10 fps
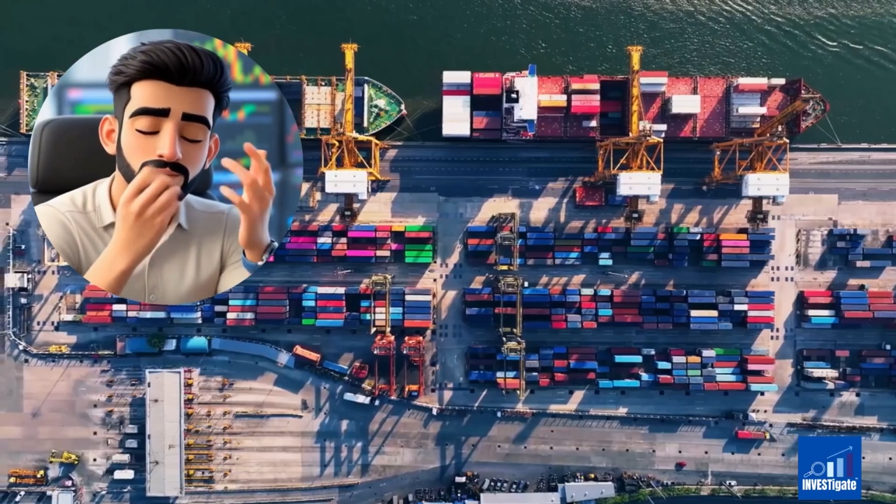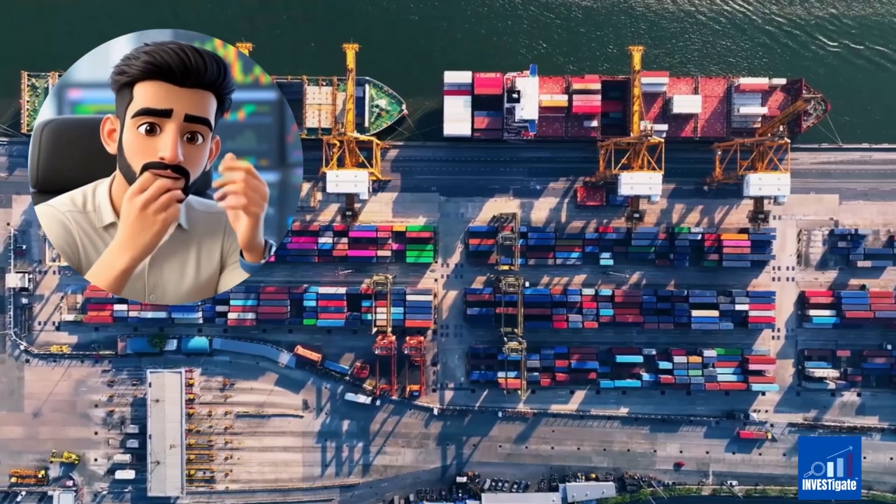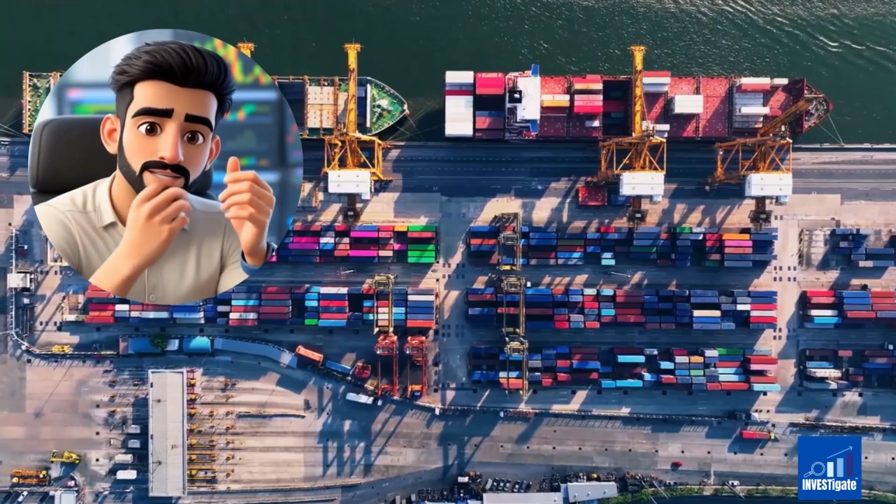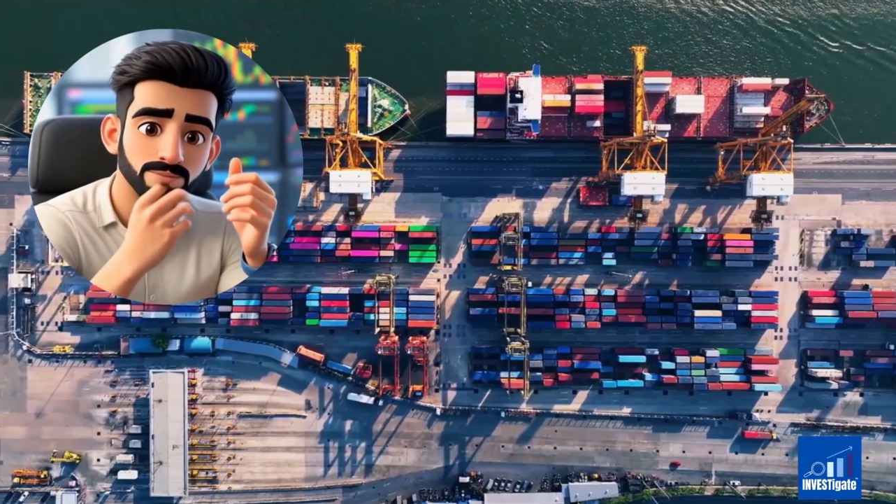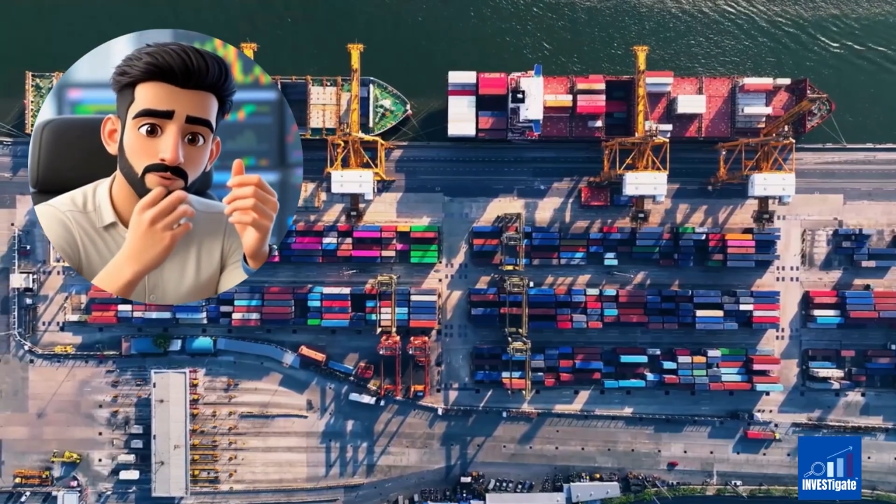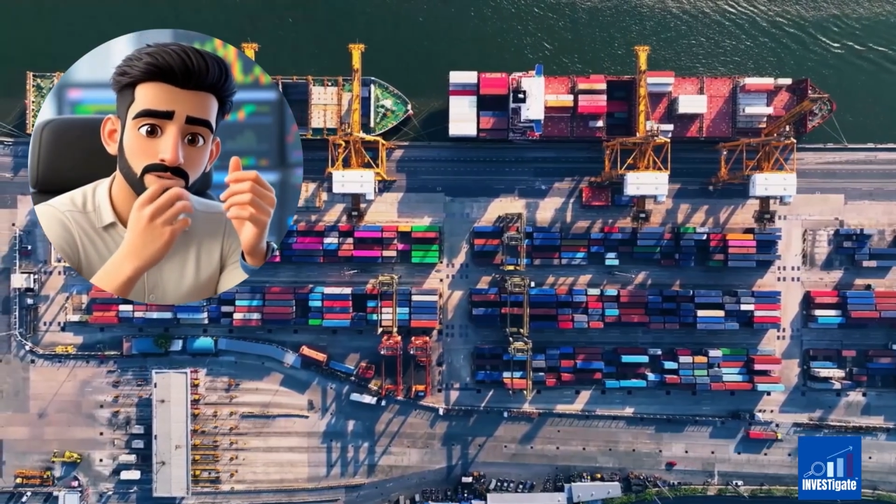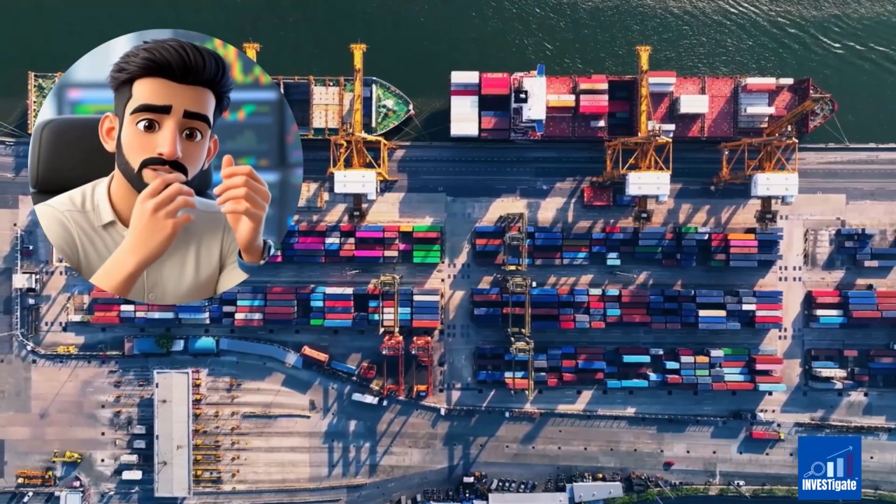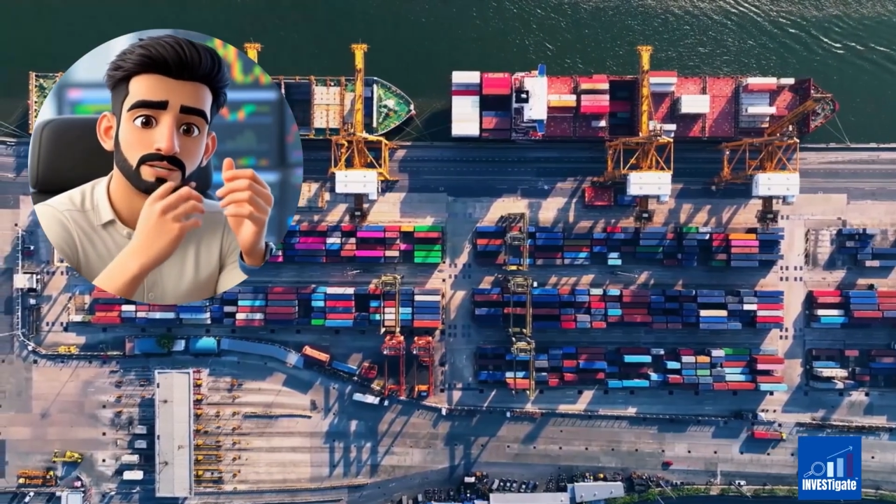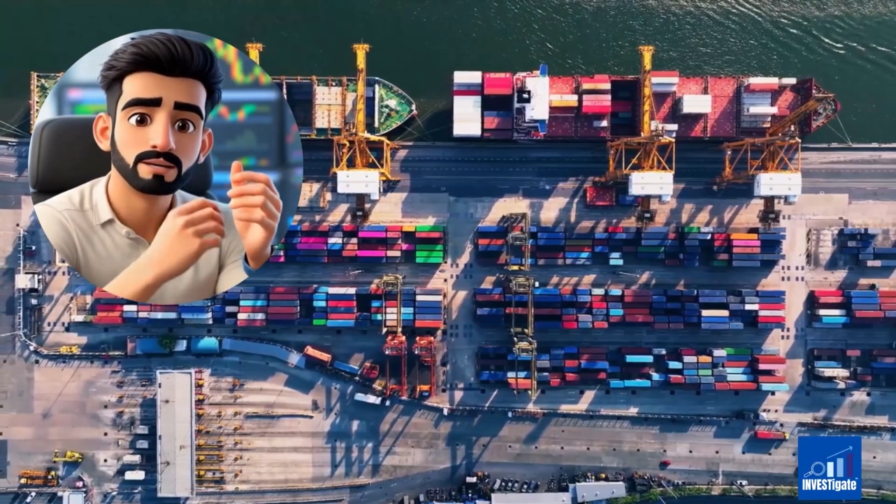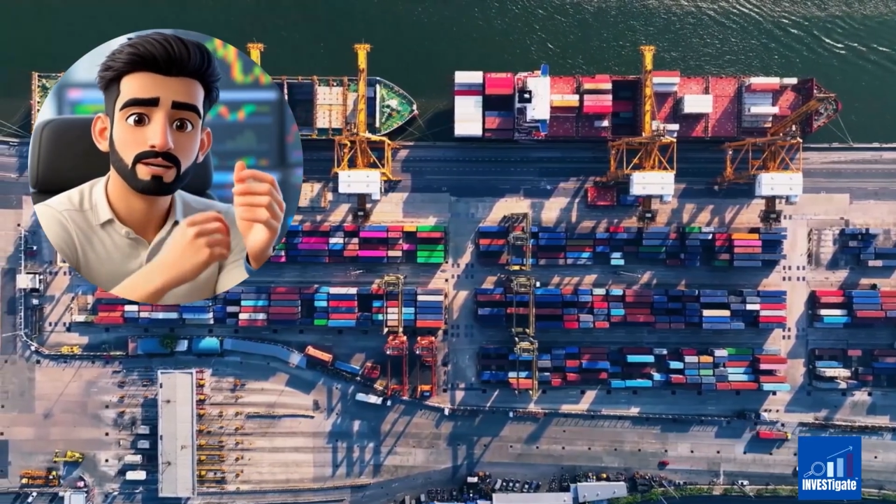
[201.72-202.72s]

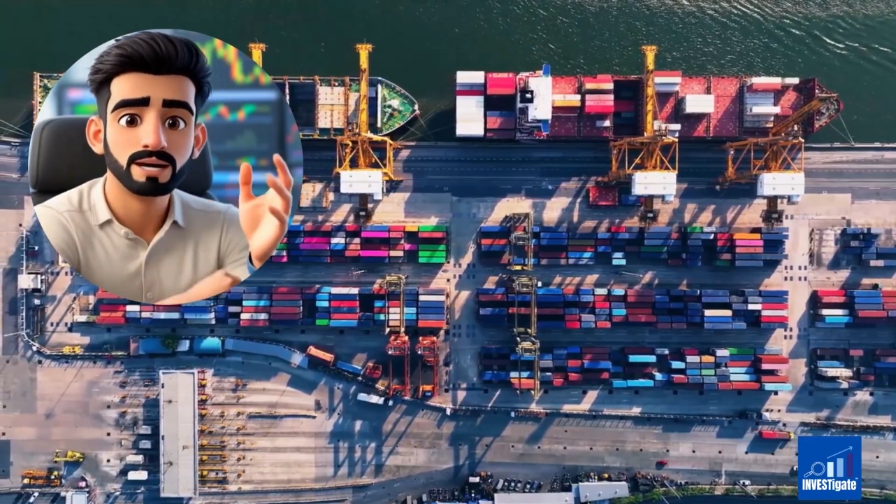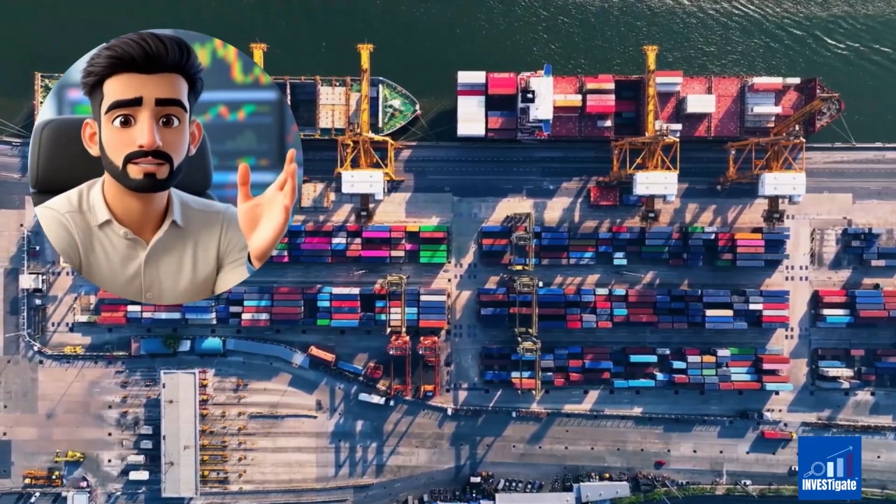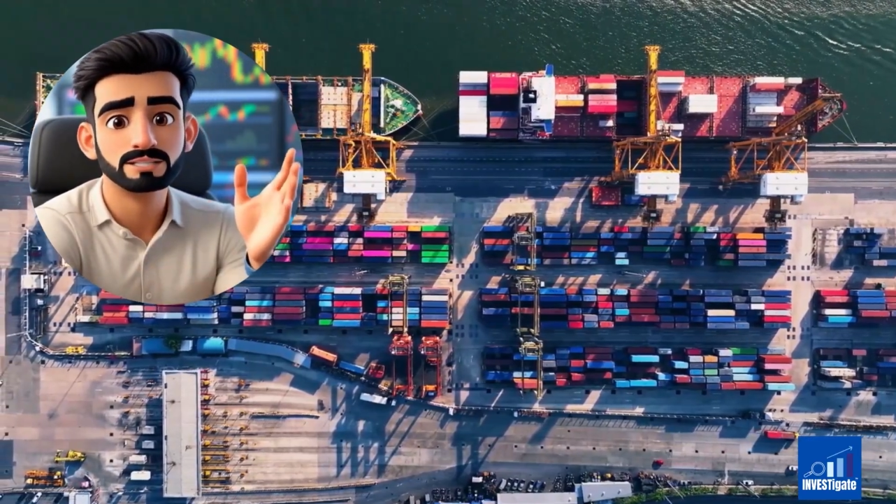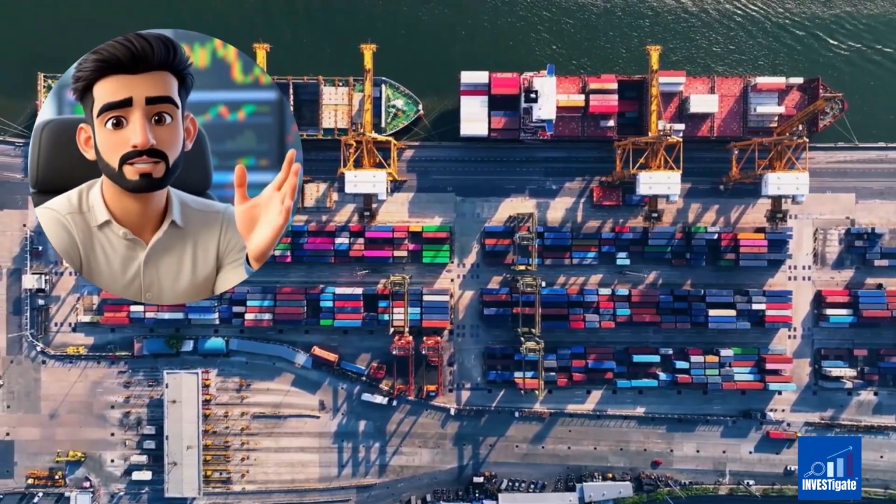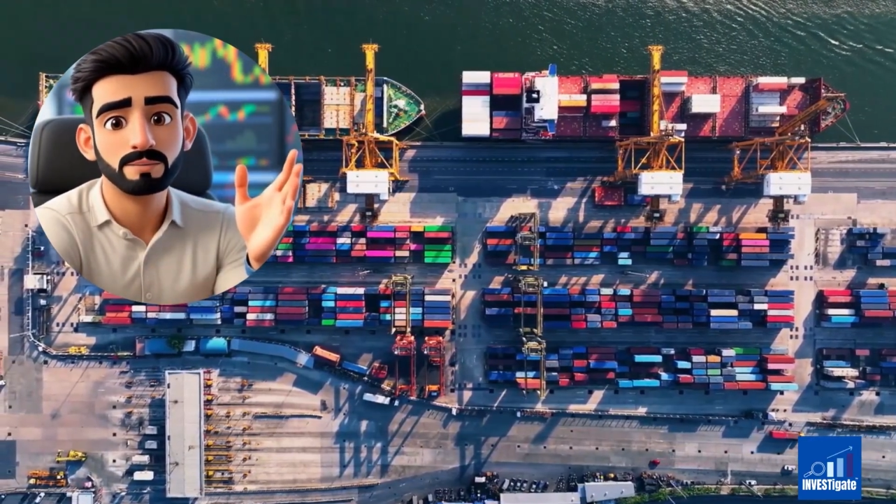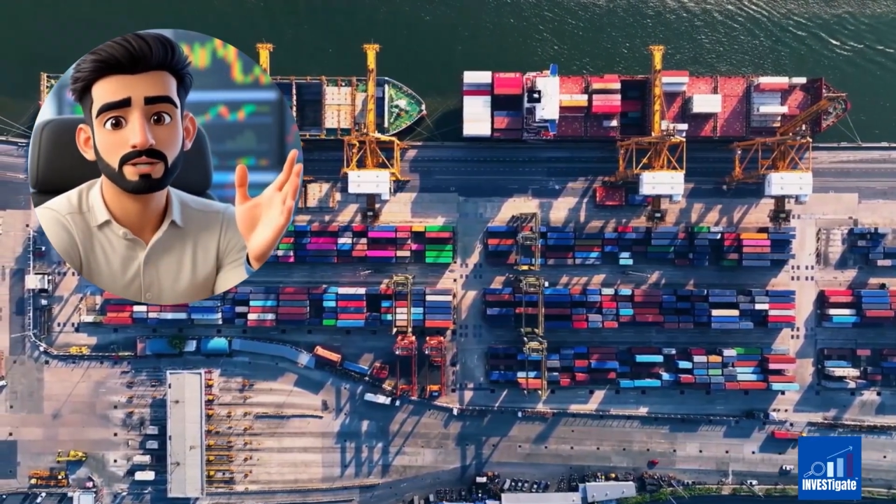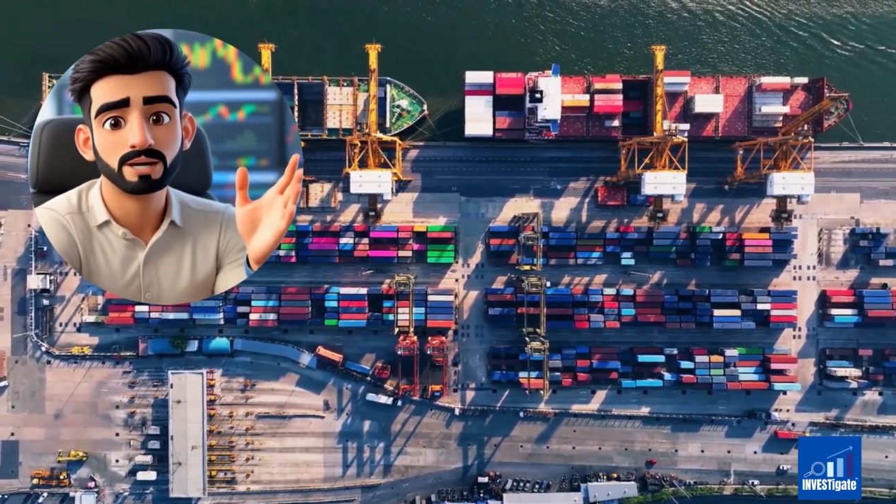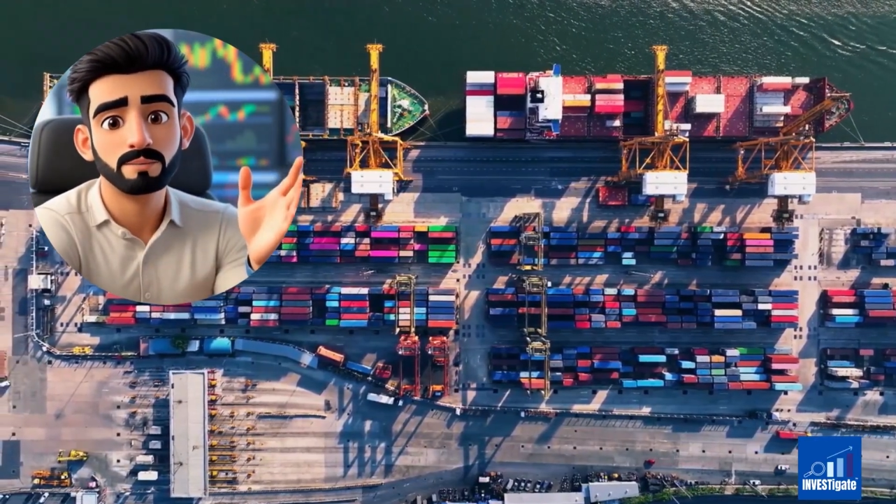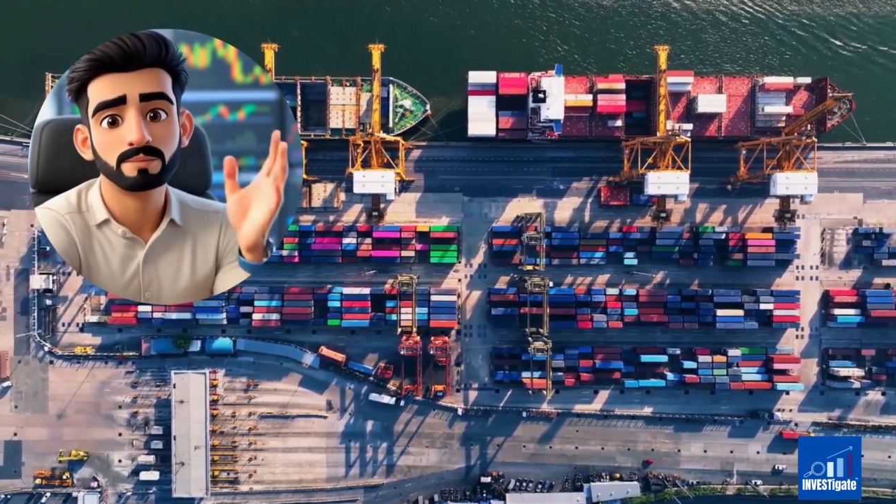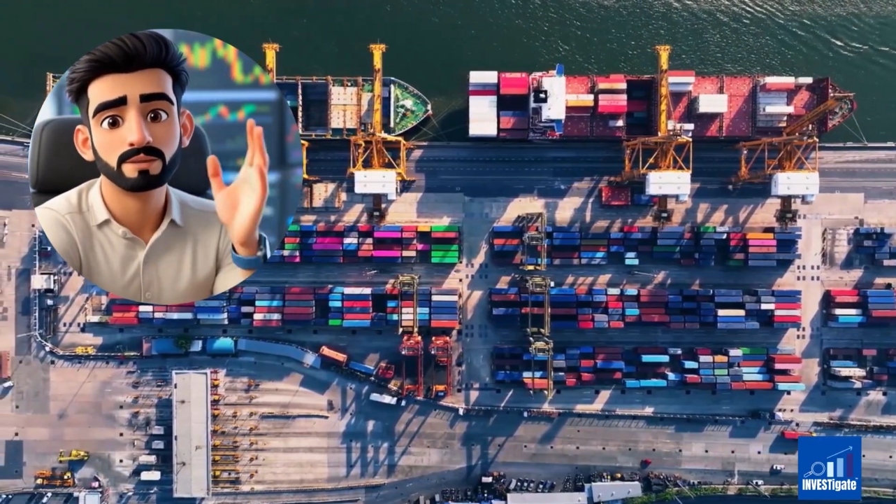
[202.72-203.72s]
Exports. At the same
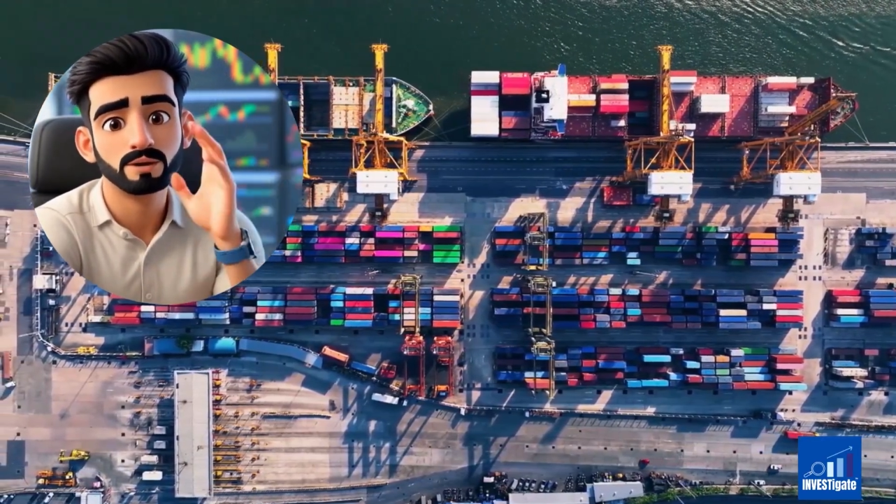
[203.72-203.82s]
time,